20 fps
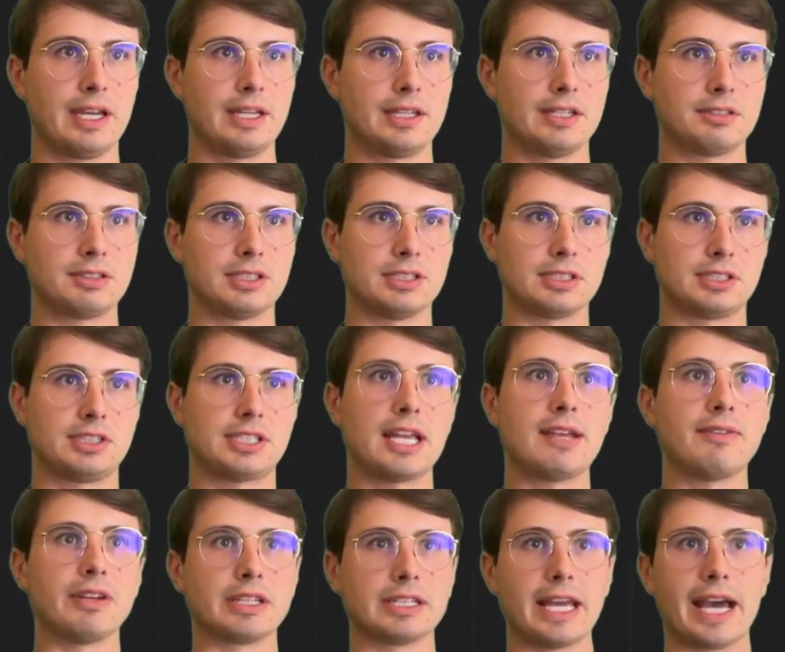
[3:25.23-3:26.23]
This is
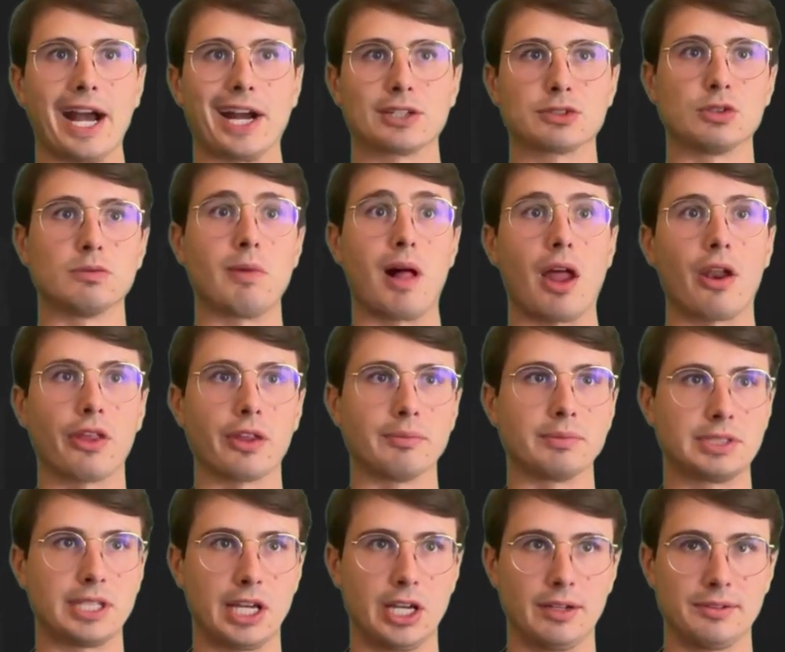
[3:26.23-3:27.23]
saving the actual model
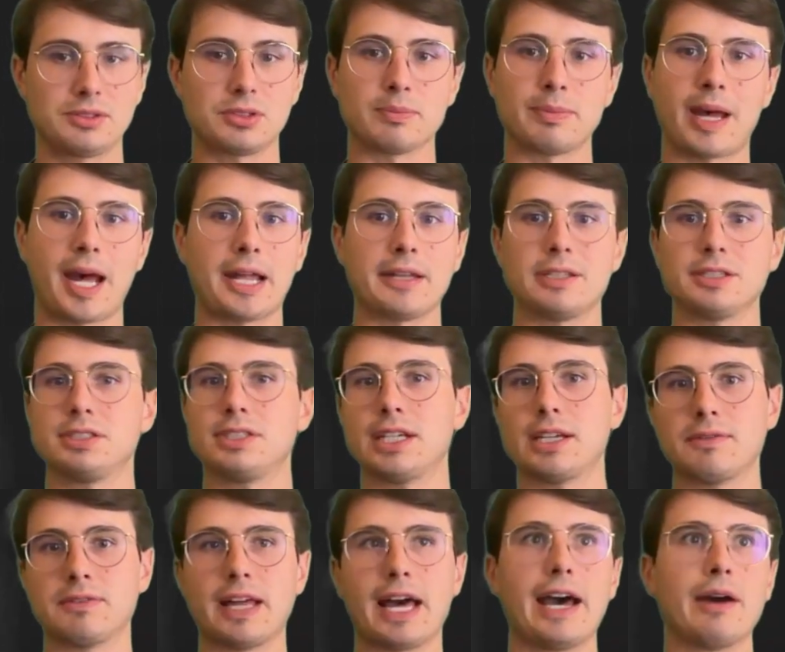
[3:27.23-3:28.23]
themselves, so path to
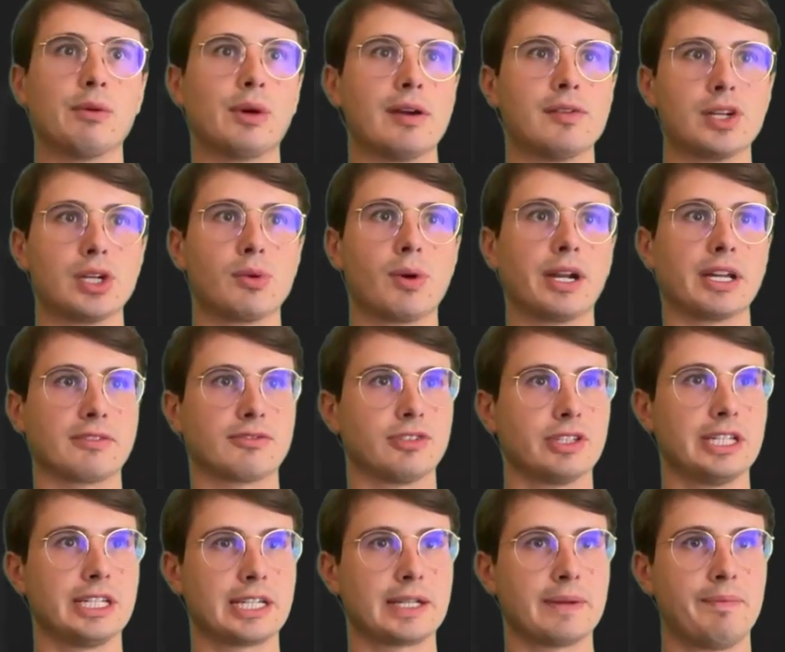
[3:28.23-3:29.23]
save that wherever you're running
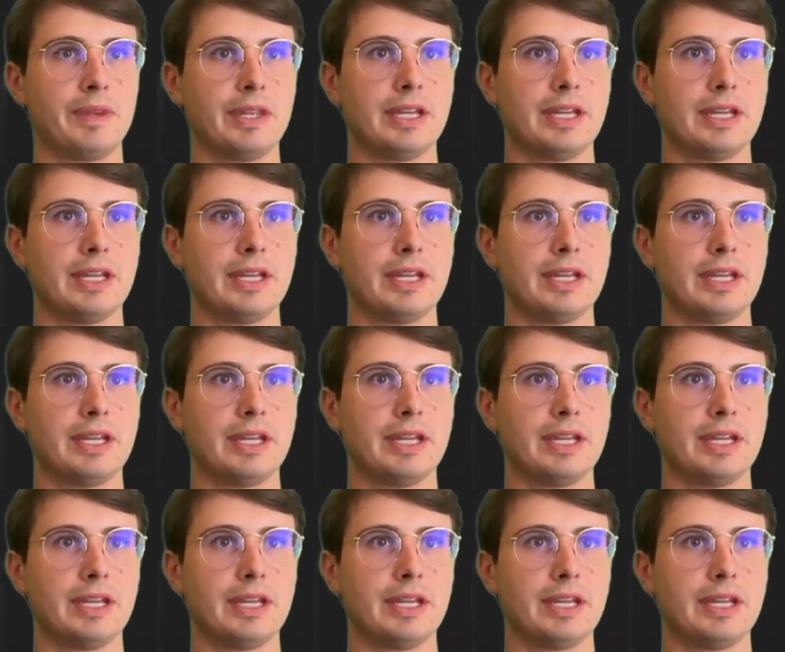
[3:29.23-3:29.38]
Flink.